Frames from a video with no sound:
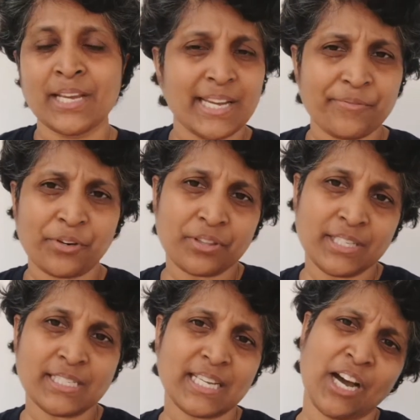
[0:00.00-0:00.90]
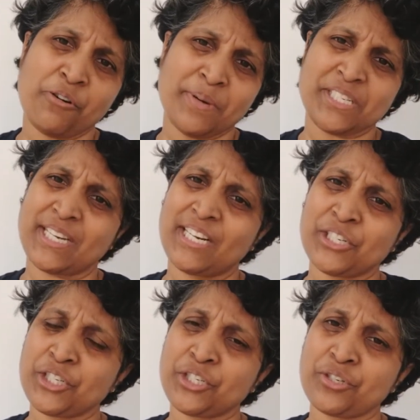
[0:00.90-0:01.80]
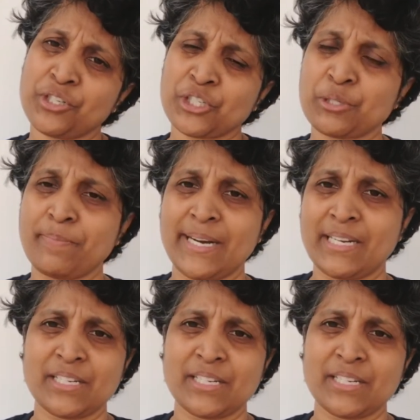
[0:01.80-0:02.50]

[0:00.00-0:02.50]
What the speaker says: for this, how much energy should you spend?